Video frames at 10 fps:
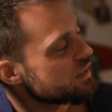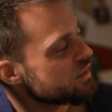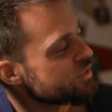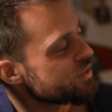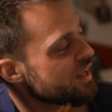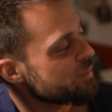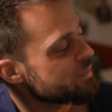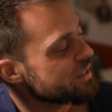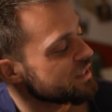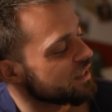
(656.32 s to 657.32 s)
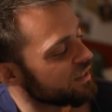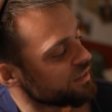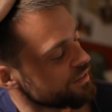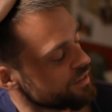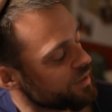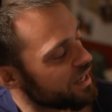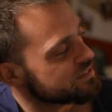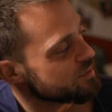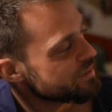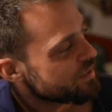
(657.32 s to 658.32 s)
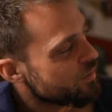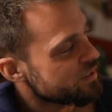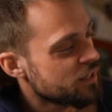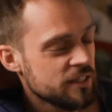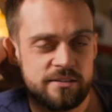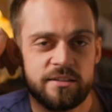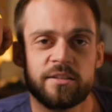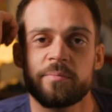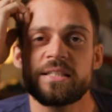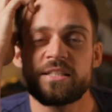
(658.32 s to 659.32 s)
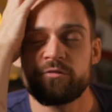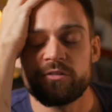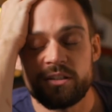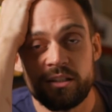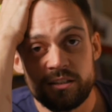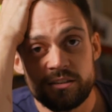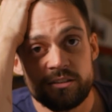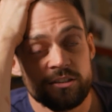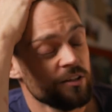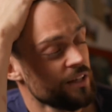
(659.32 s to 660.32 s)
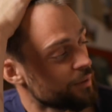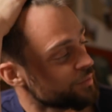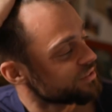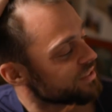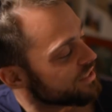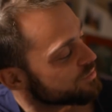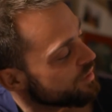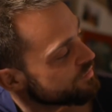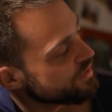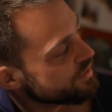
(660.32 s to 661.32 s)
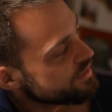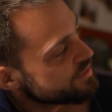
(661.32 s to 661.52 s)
Then that'd be, you get something quite nice that's a bit different to hers. So that's what I've done in